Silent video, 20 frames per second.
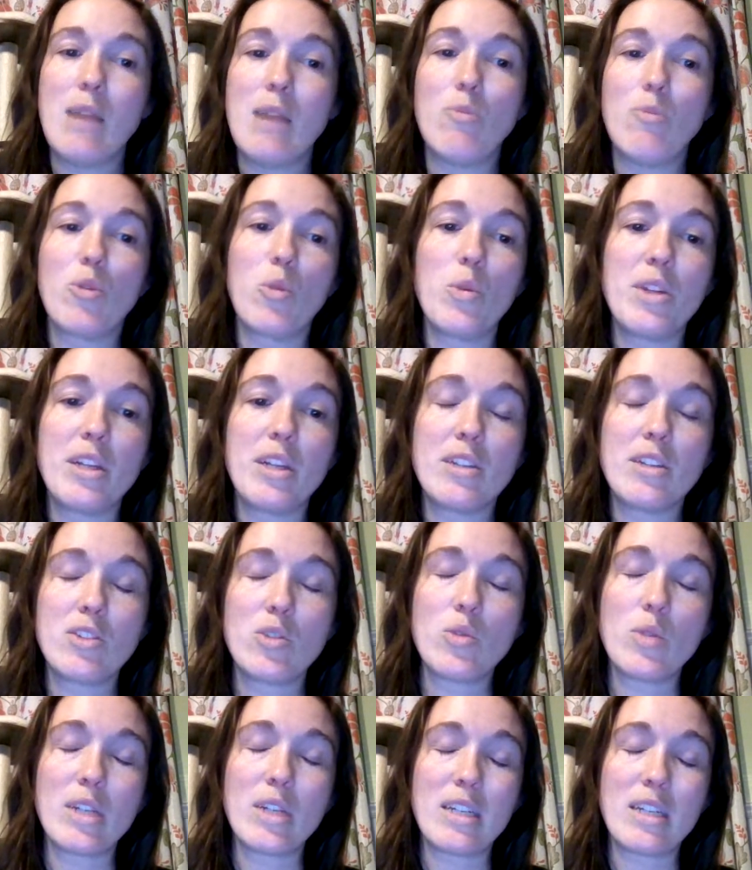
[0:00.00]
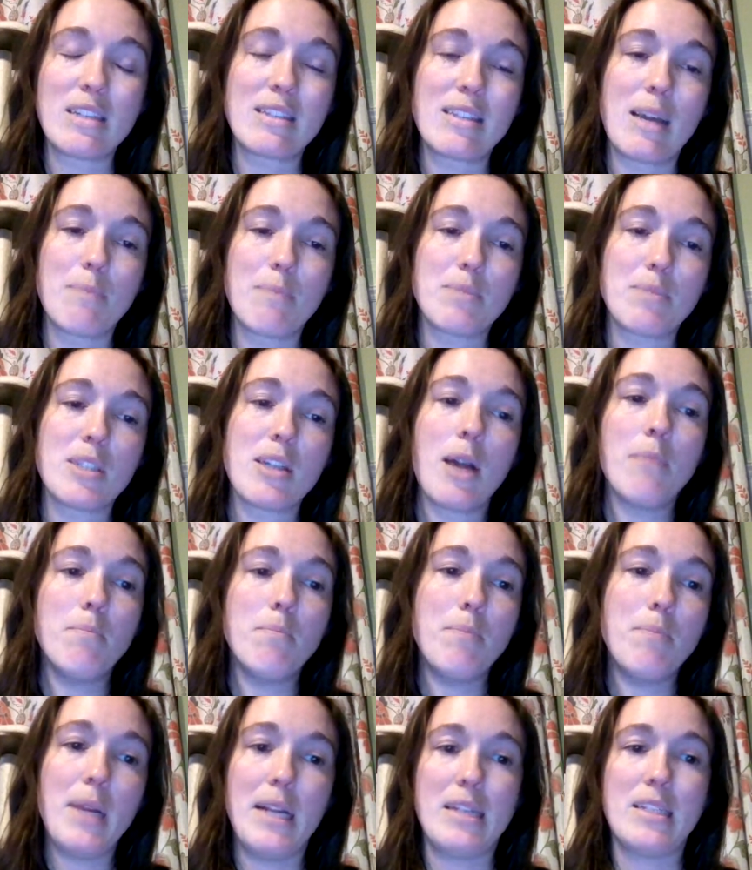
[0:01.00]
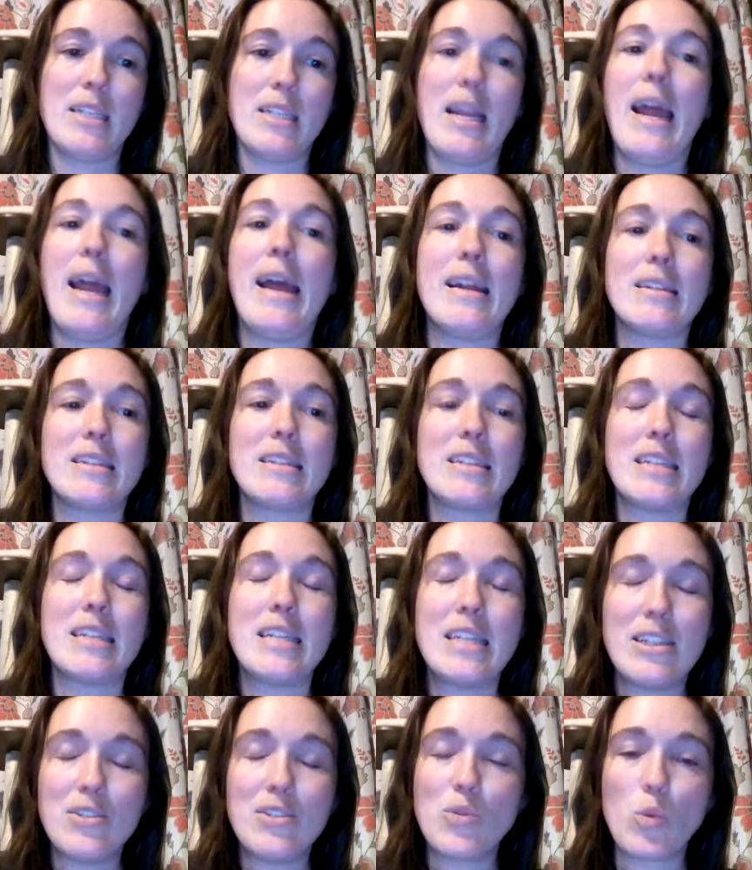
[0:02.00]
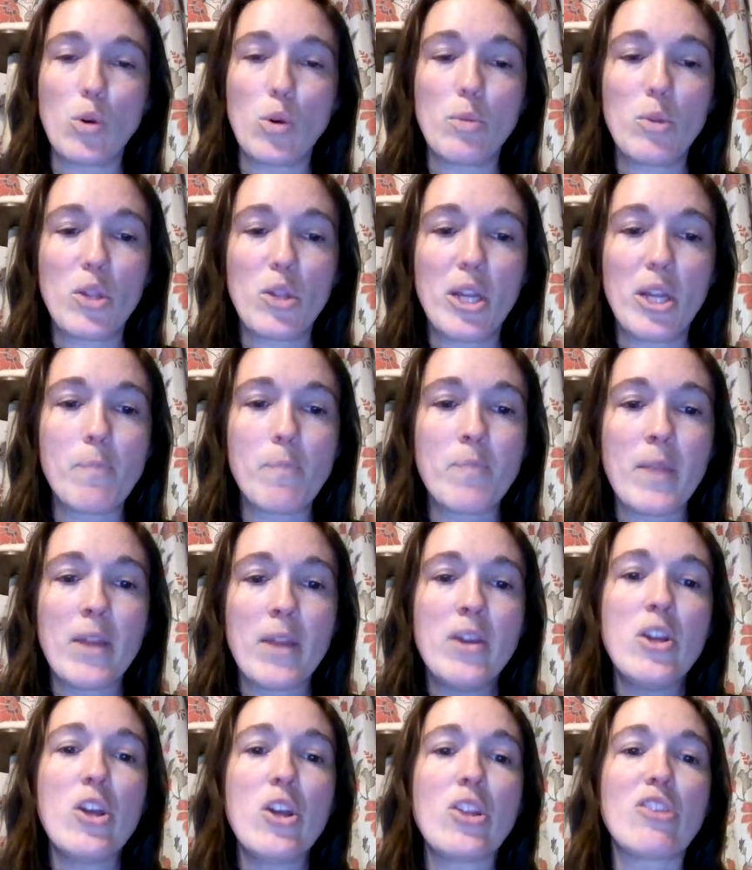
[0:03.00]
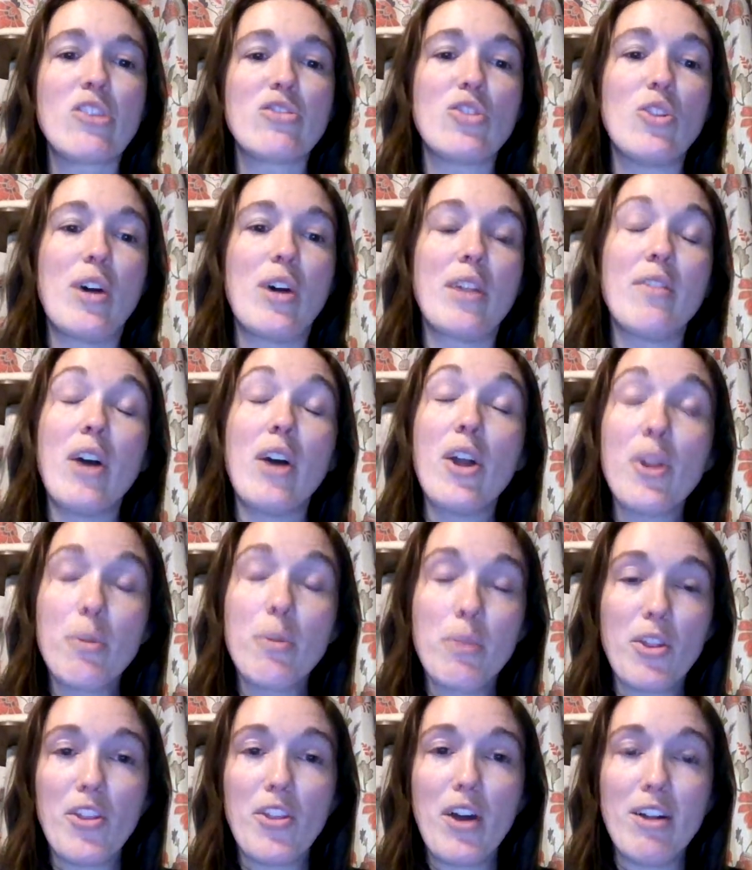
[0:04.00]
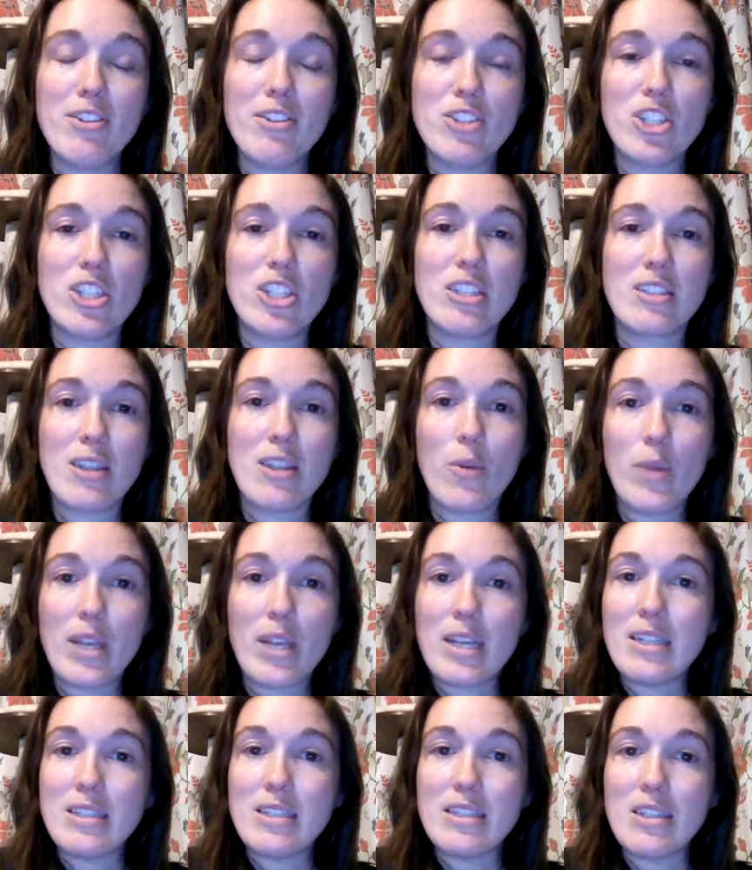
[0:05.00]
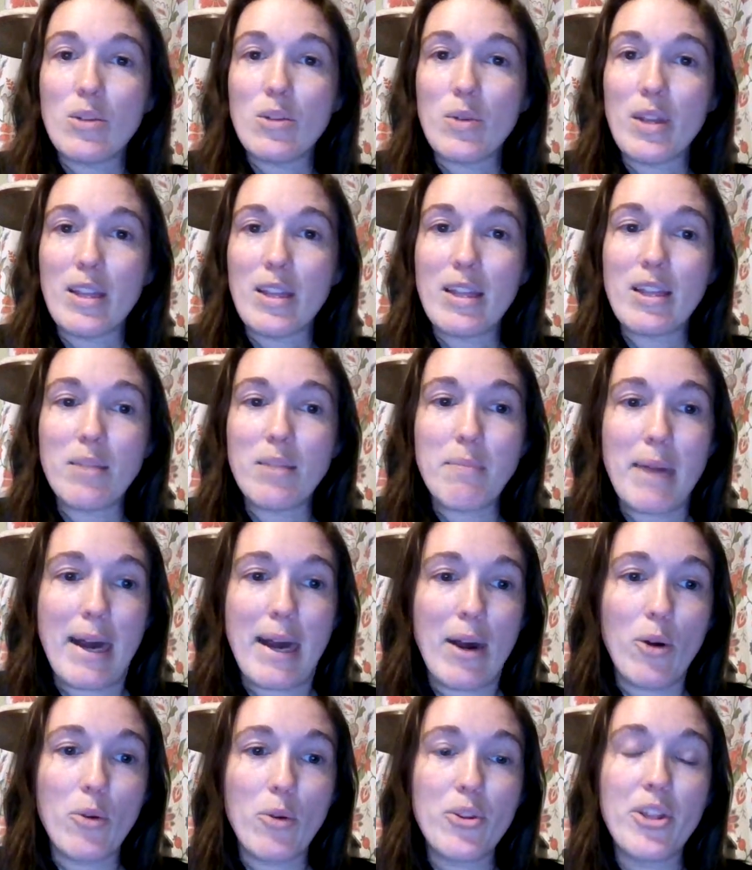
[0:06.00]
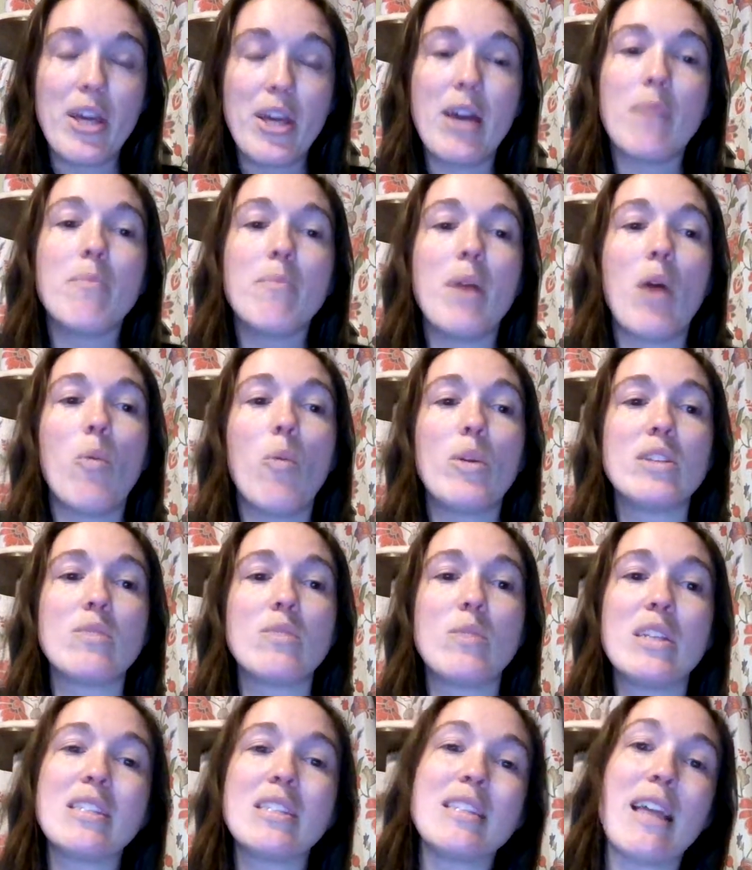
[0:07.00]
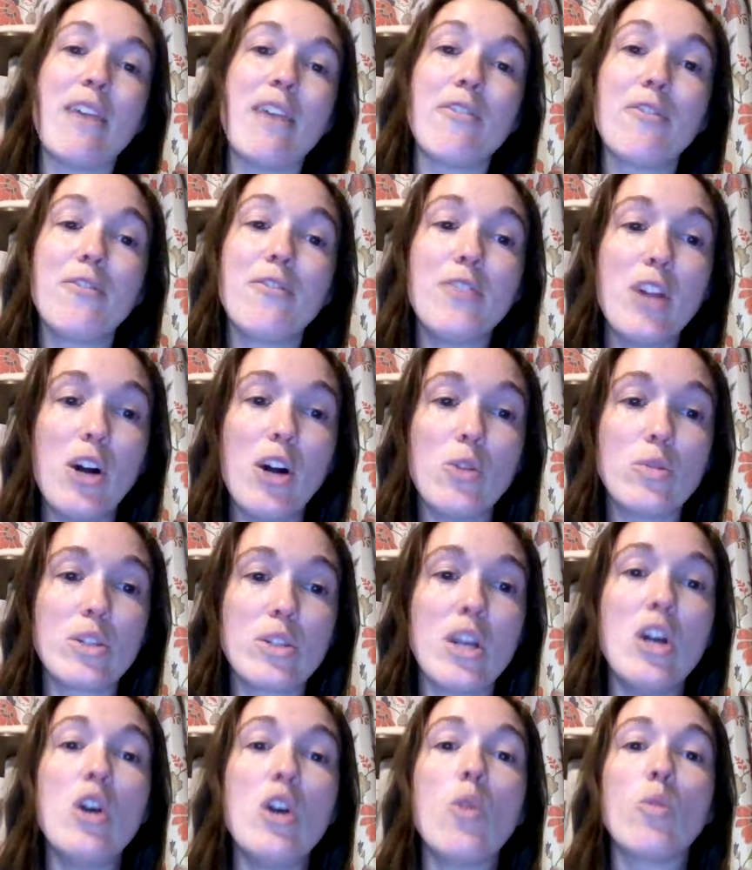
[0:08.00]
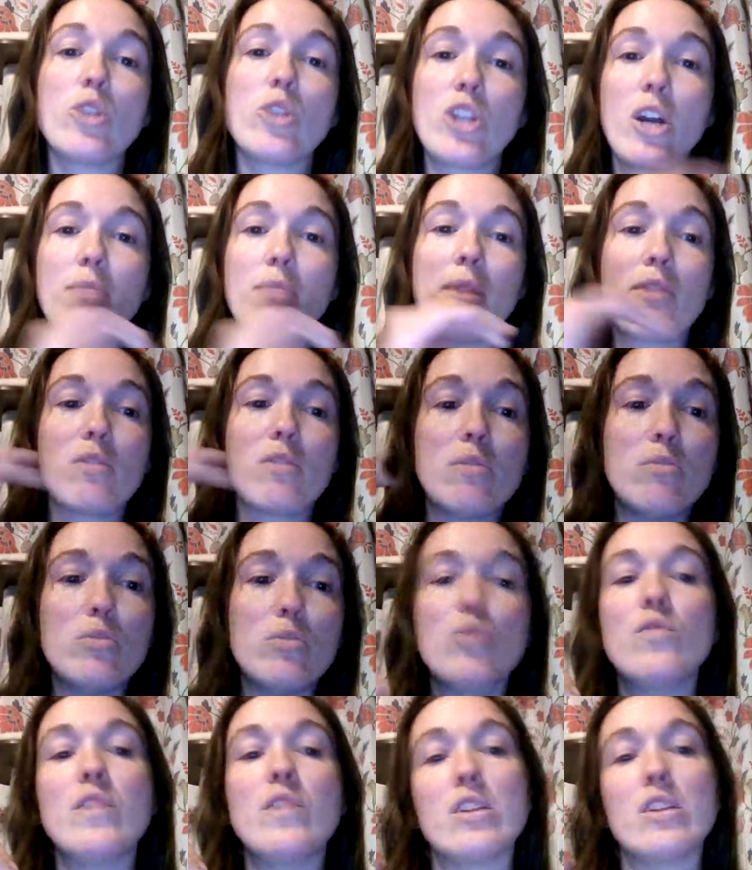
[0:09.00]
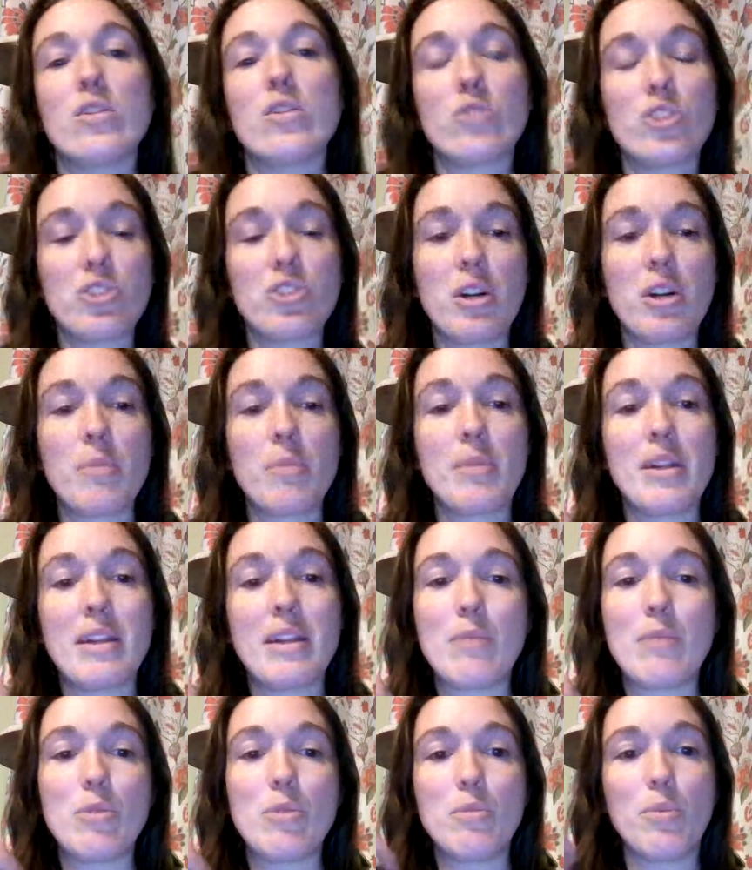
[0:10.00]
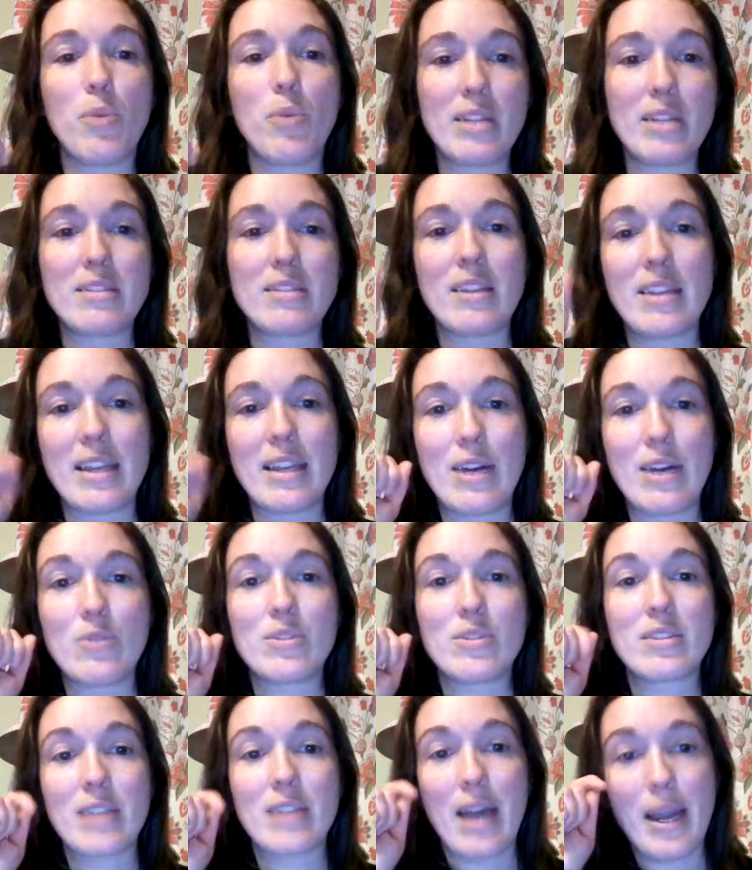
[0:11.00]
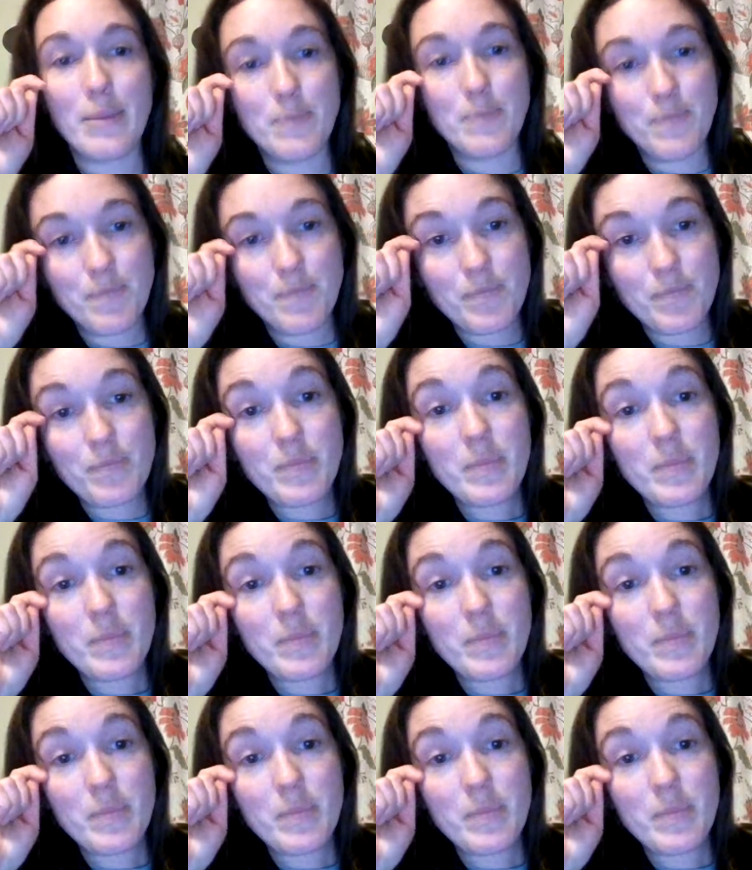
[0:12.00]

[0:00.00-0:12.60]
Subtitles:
a lot more willing to accept a bit and to eat normally. There's a lot of other pathologies that we can deal with in the mouth, but when we say float, we're talking about removing those sharp enamel points on the outside.